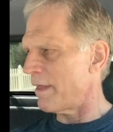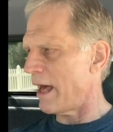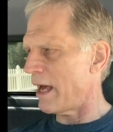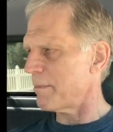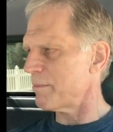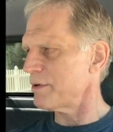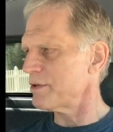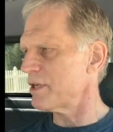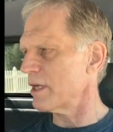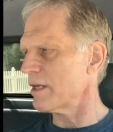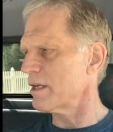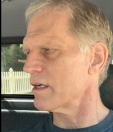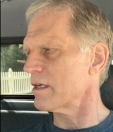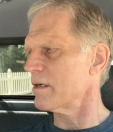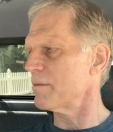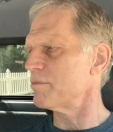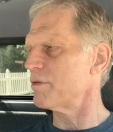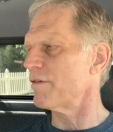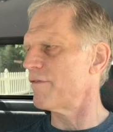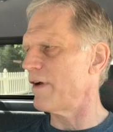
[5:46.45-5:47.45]

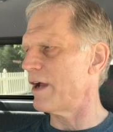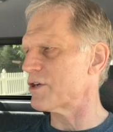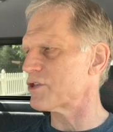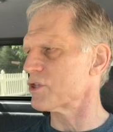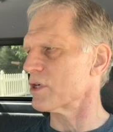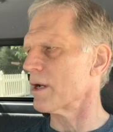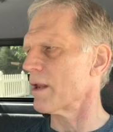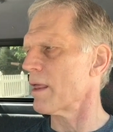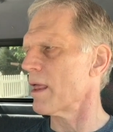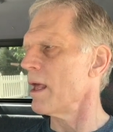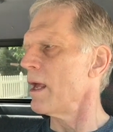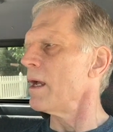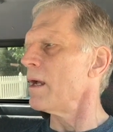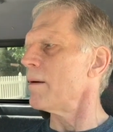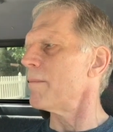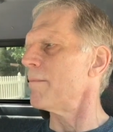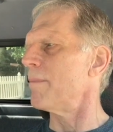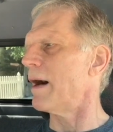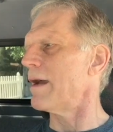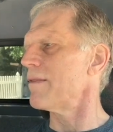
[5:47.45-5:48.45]
particular profession
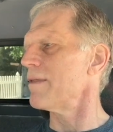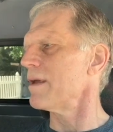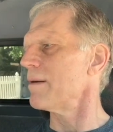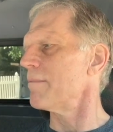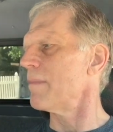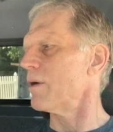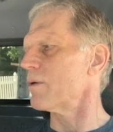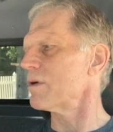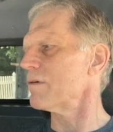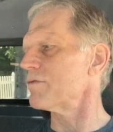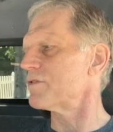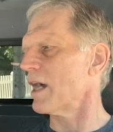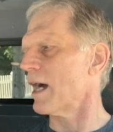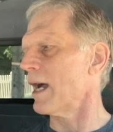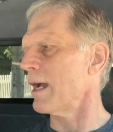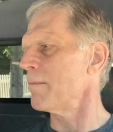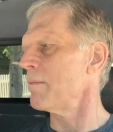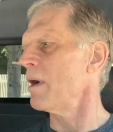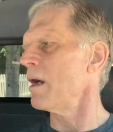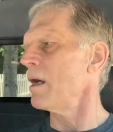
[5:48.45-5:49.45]
by the amount of
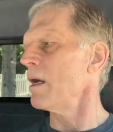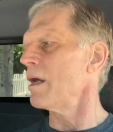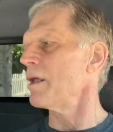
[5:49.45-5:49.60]
time